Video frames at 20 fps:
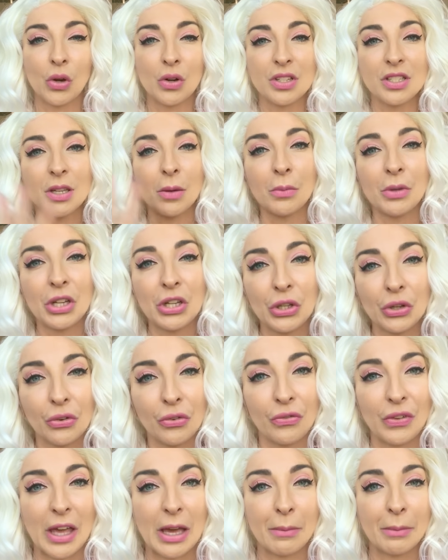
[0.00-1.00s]
or someone in your
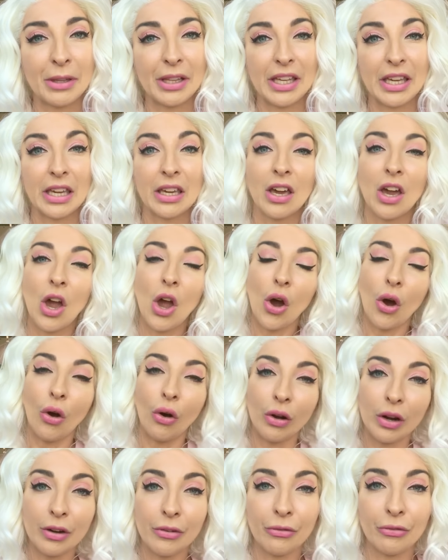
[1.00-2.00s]
family
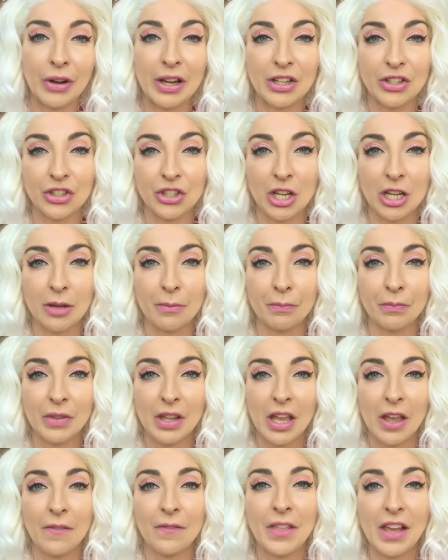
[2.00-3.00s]
or a friendship
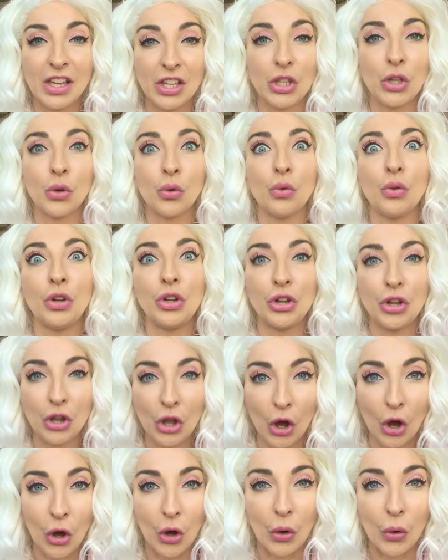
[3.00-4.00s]
that you
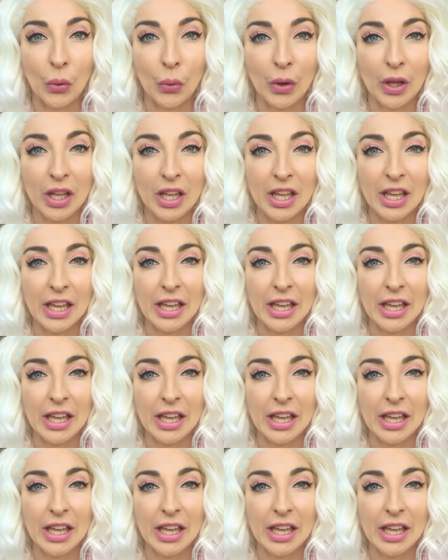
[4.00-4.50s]
know